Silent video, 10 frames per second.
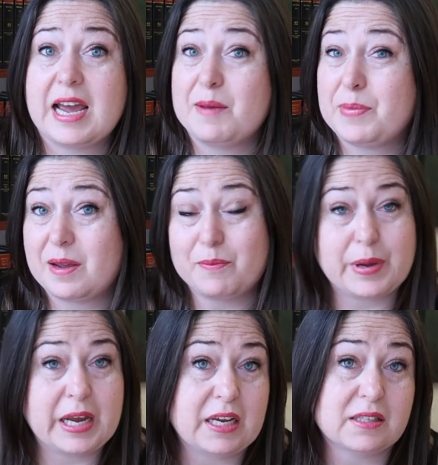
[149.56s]

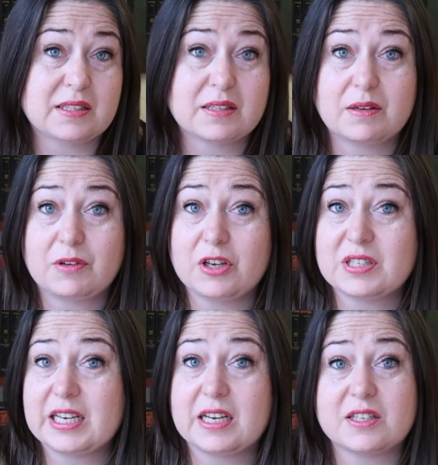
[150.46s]
Airbnbs
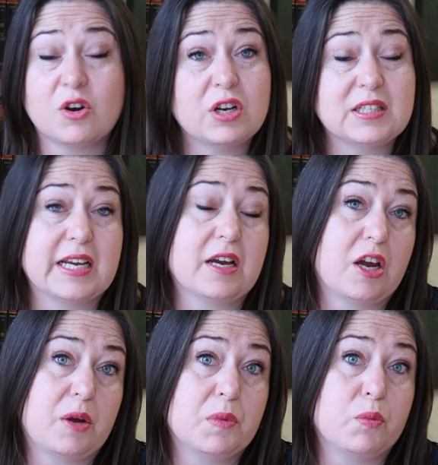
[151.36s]
using it as a holiday
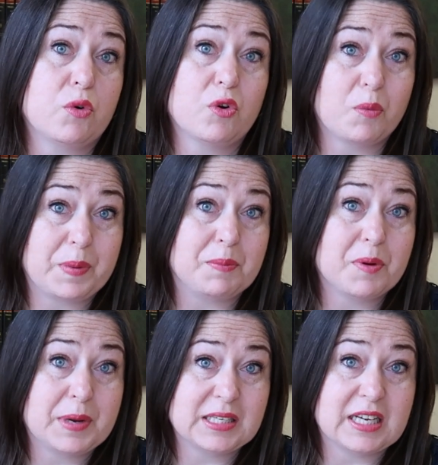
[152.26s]
home will not be
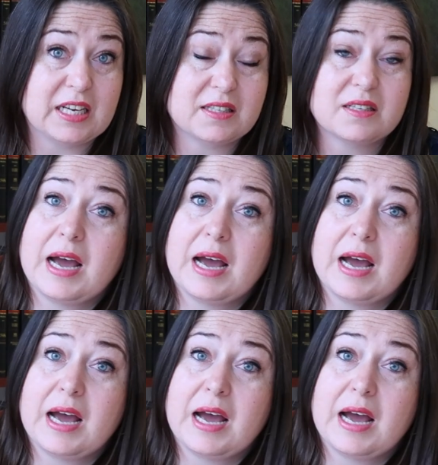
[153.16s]
permitted.